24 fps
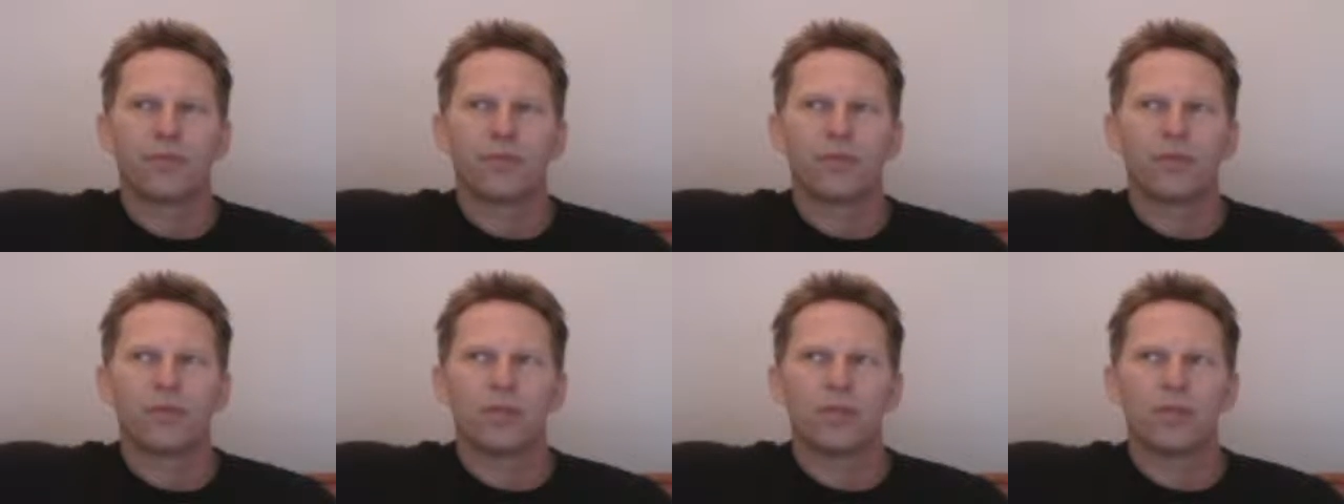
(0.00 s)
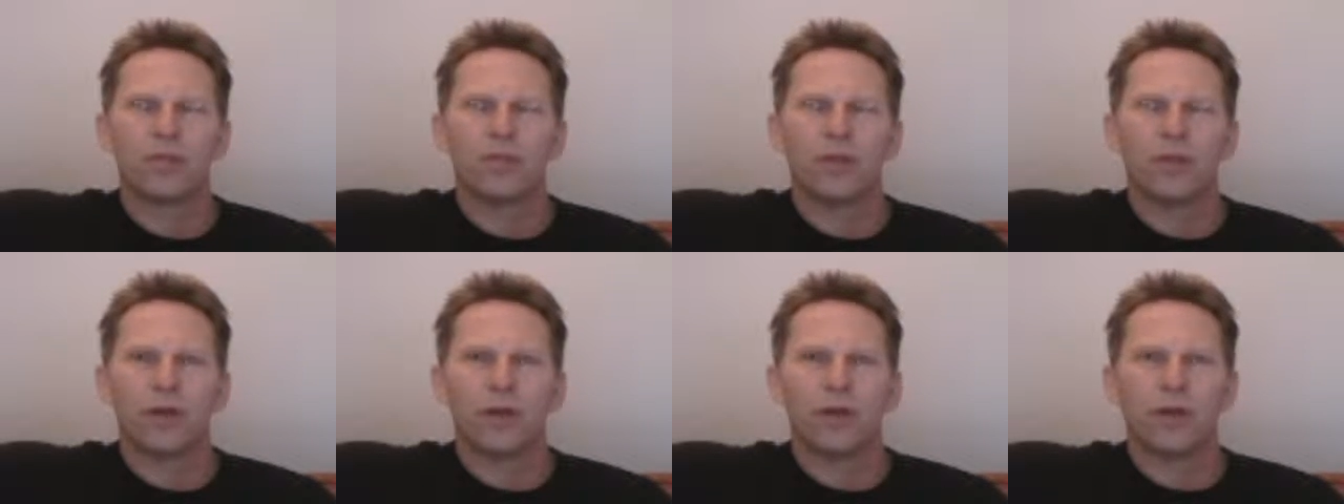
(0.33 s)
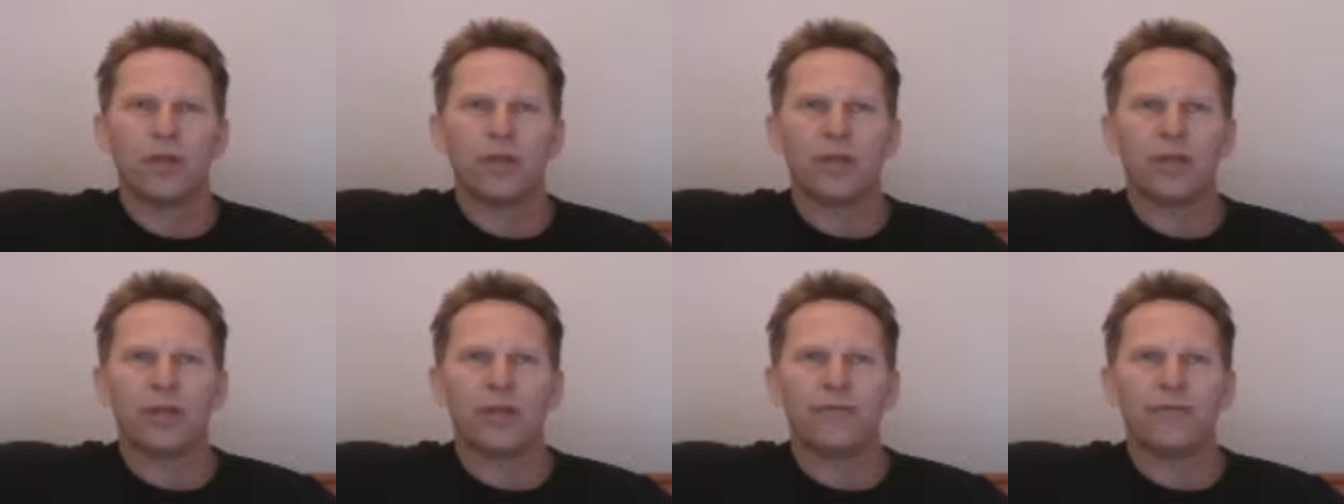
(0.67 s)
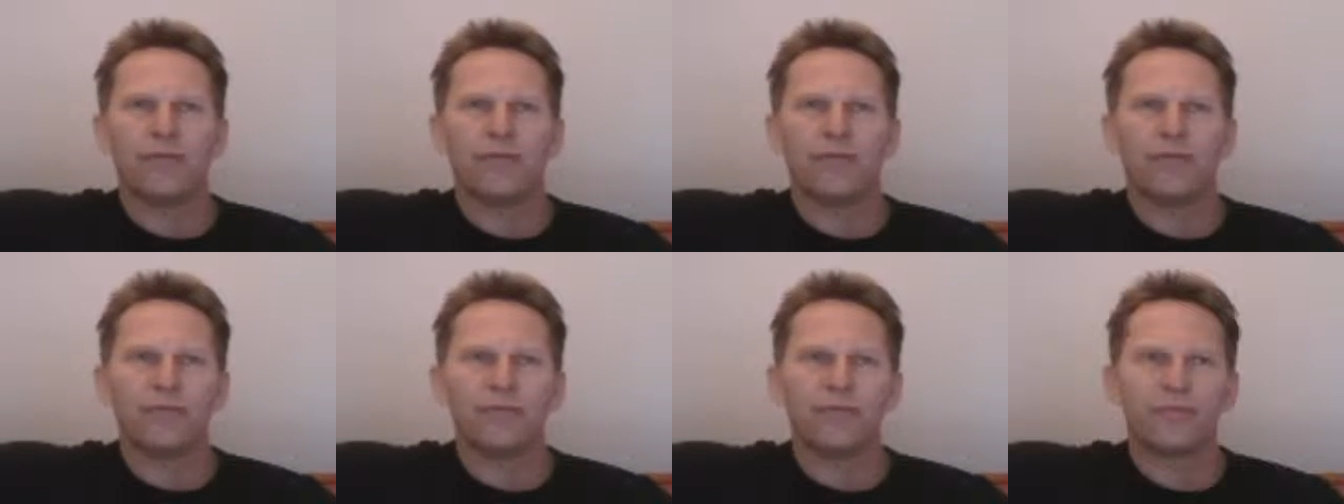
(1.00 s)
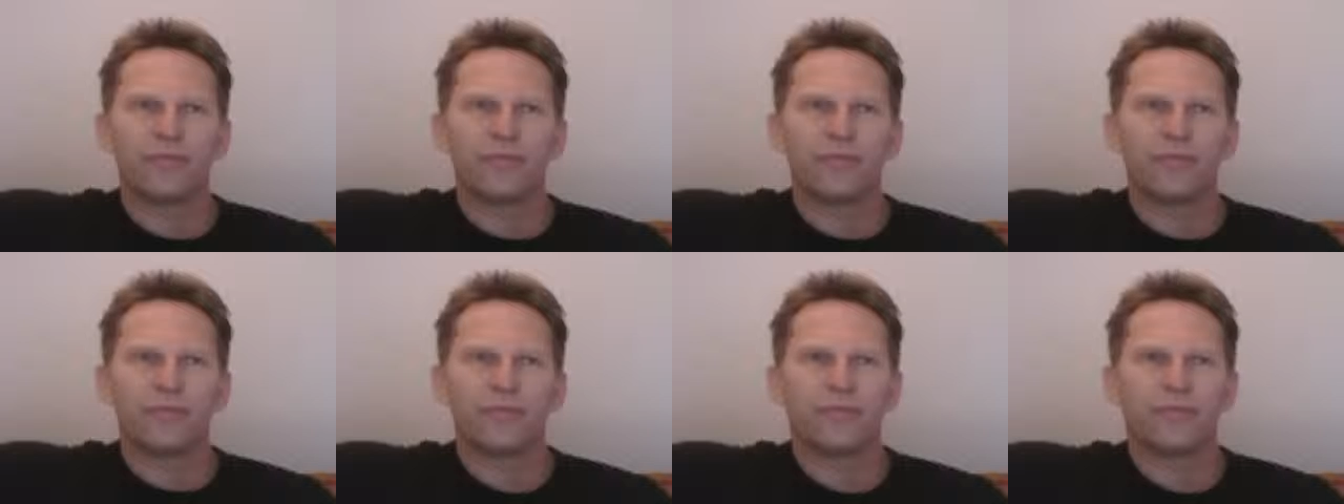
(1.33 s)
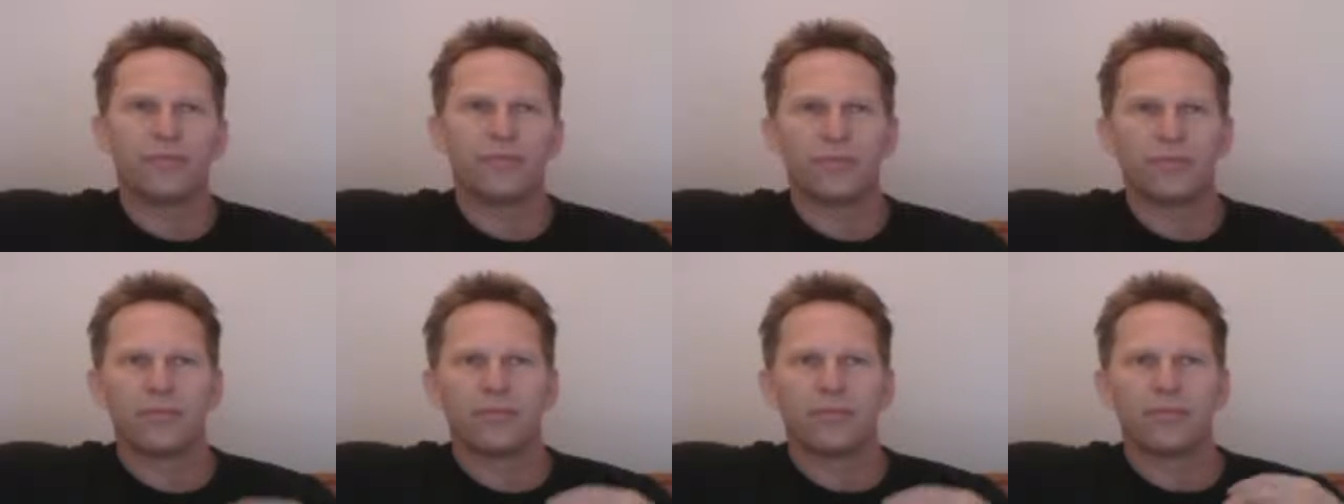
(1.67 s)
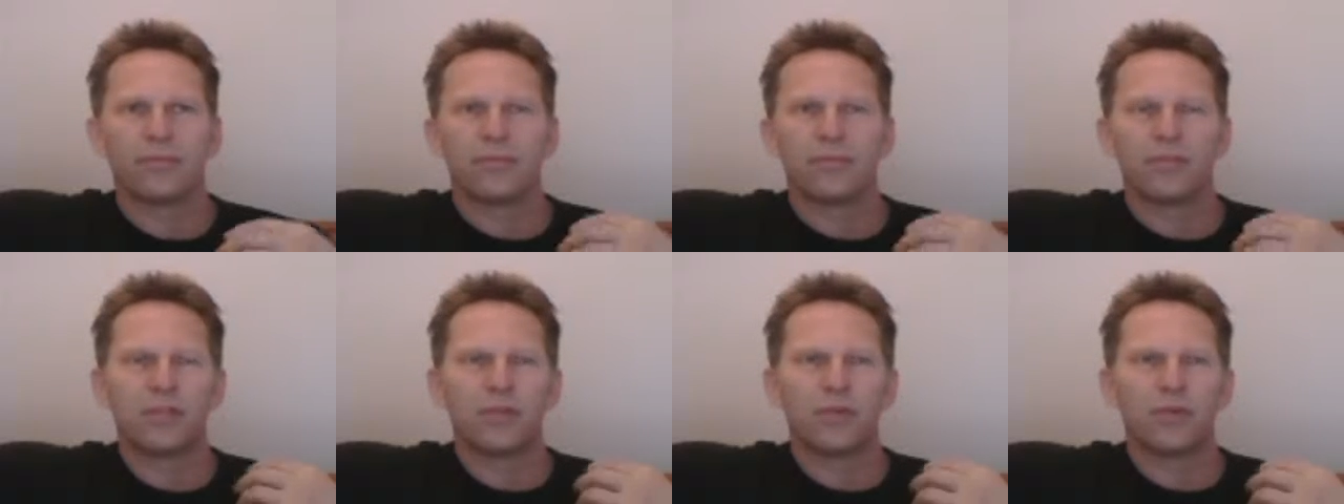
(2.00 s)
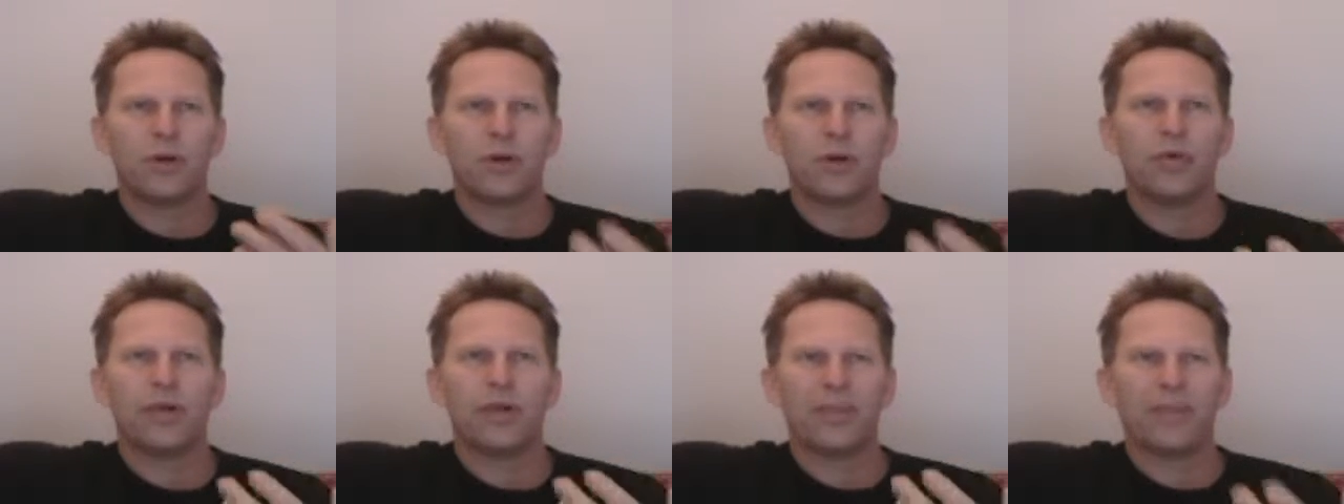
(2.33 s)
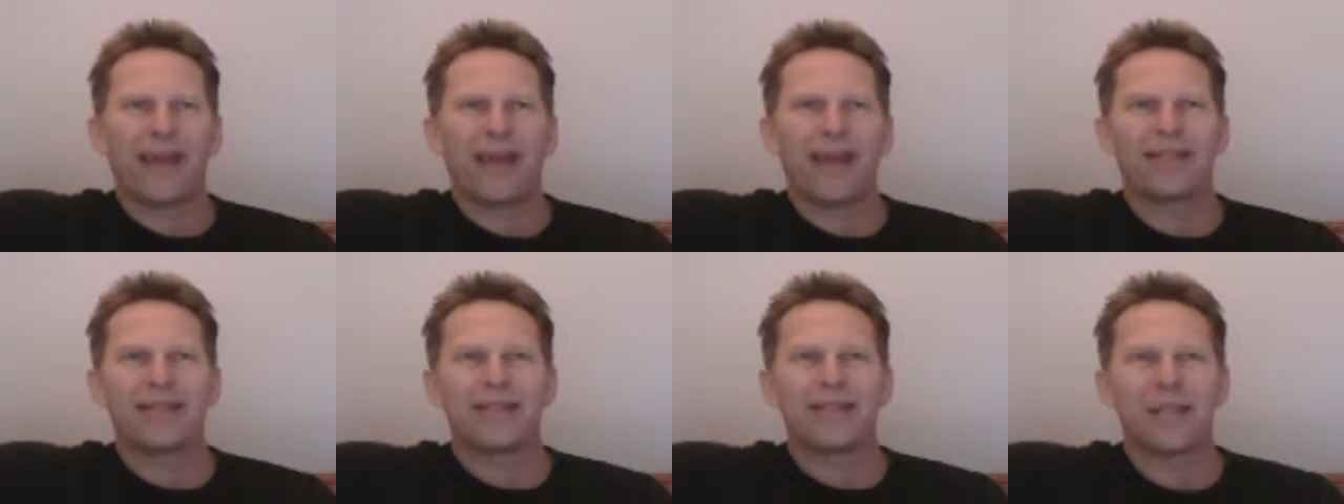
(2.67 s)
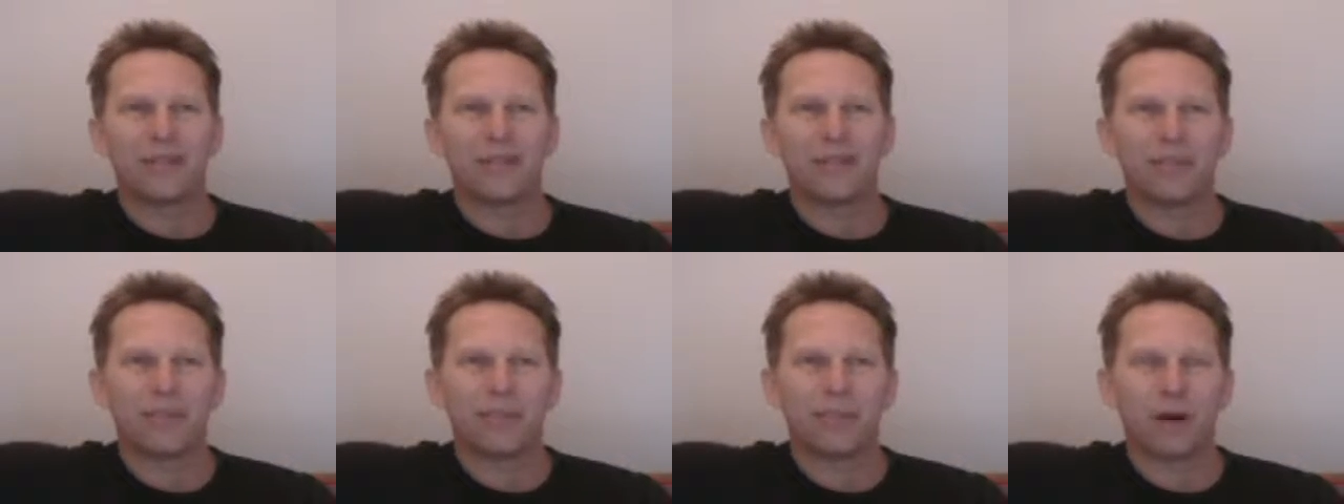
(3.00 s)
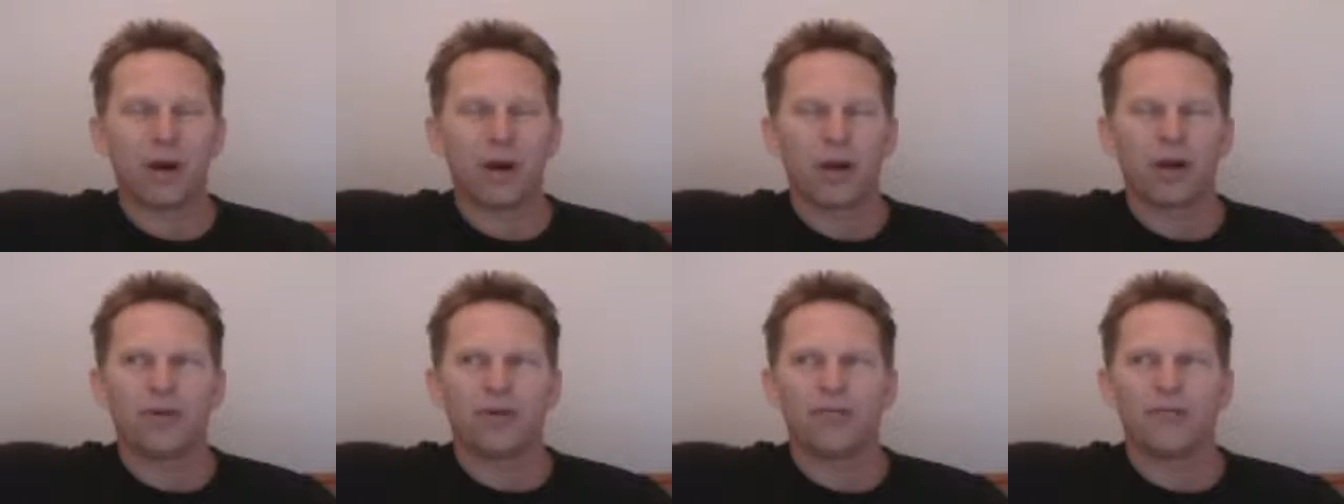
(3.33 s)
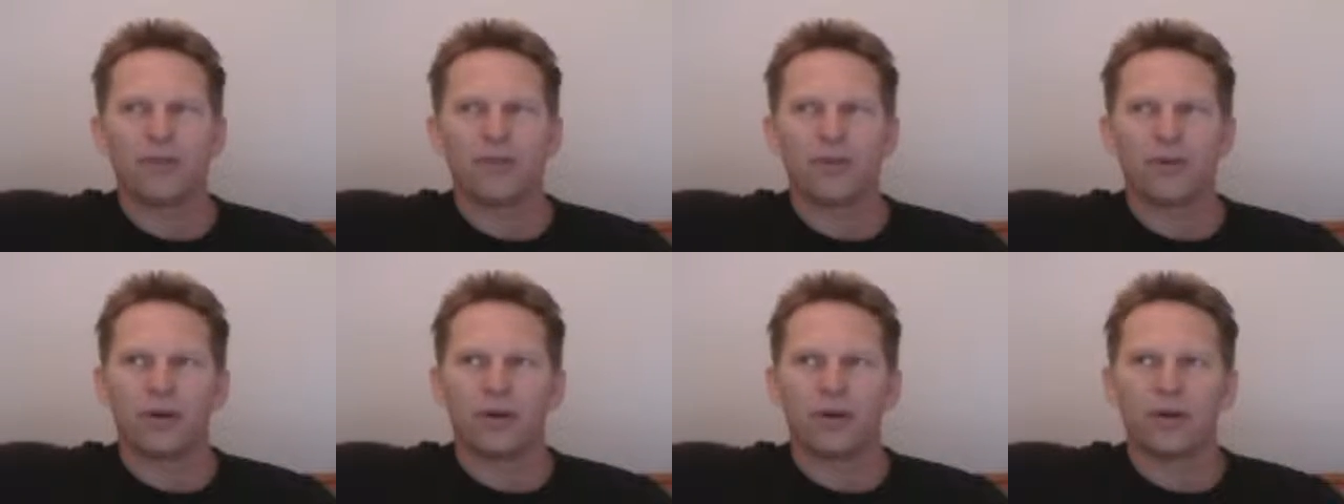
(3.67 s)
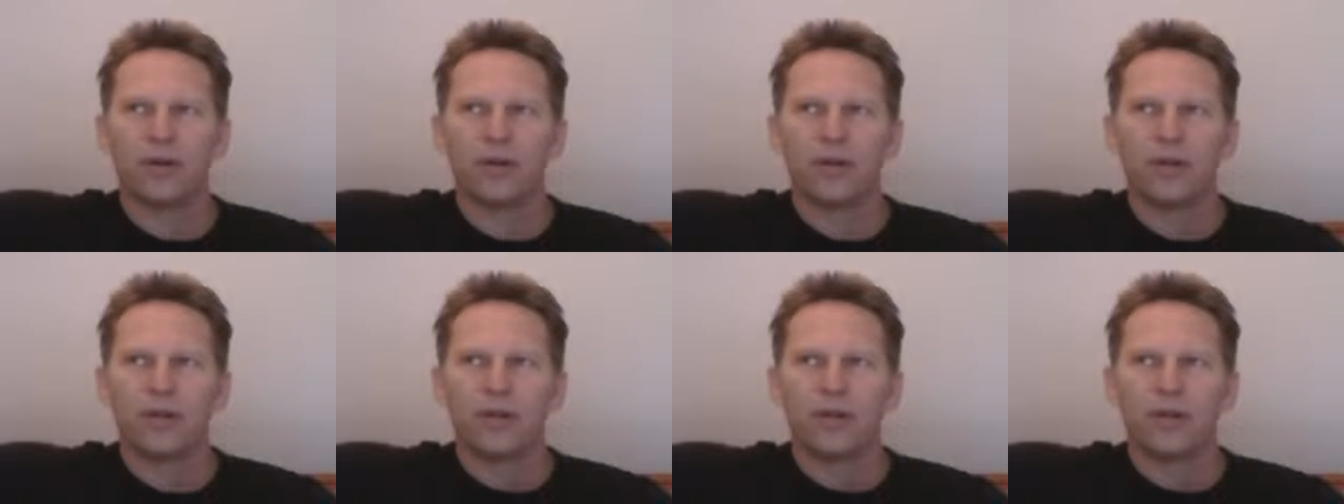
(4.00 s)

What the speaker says: since we don't really pay attention to the market for